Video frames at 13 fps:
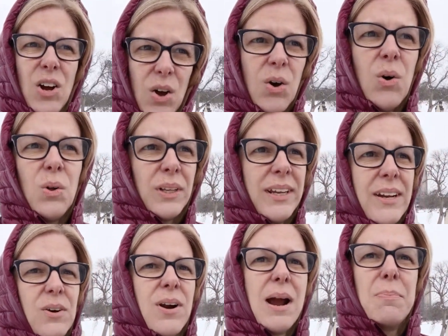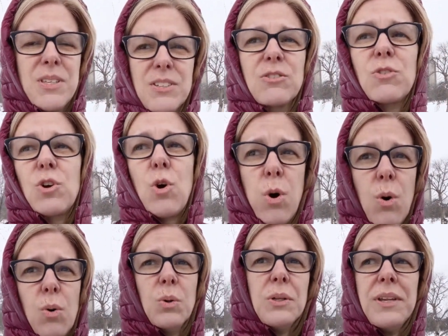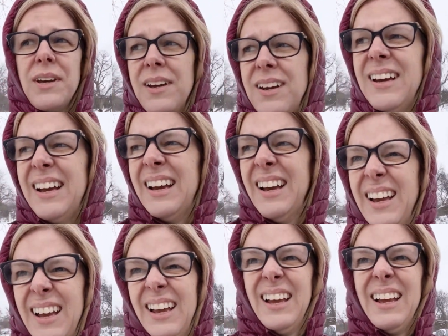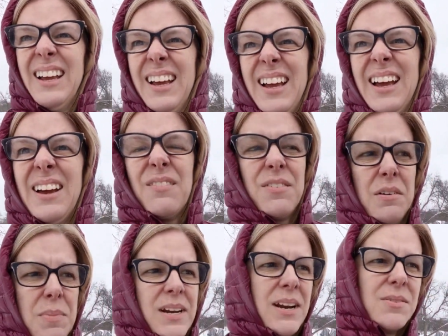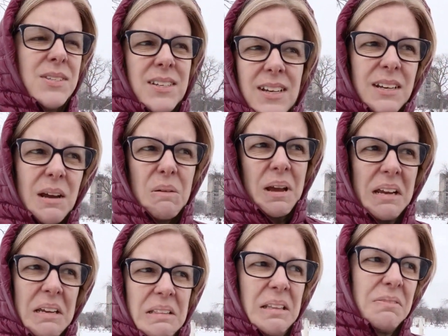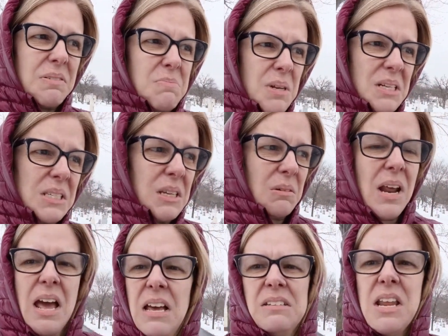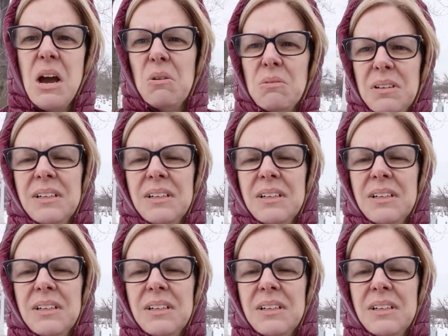holy crap, it's cold. For a minute I was thinking, oh, I could live in Minnesota. No,